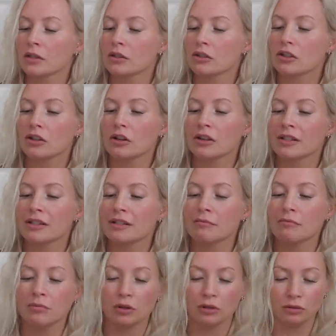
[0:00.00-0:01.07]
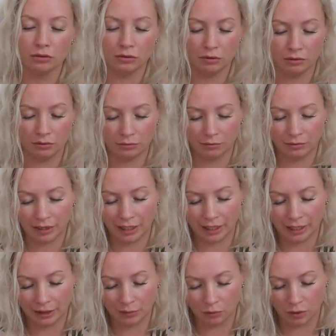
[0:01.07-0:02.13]
Just nice, simple,
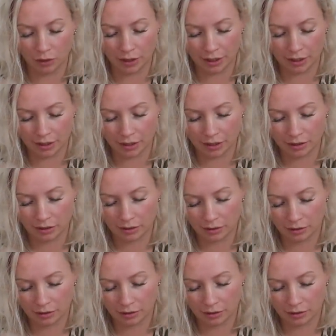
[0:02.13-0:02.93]
plain white